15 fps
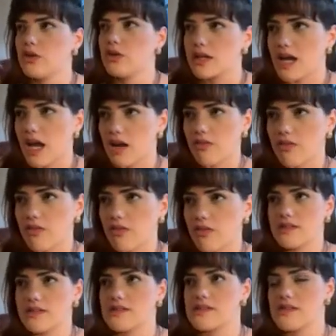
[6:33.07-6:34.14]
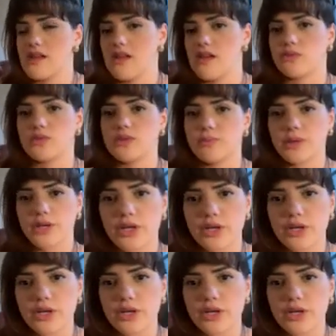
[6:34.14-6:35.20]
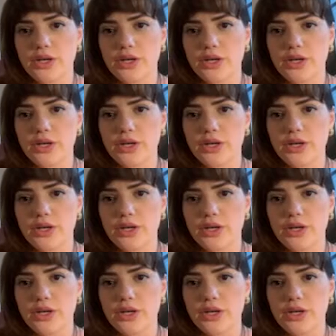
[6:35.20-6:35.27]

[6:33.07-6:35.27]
kind of like this rebirth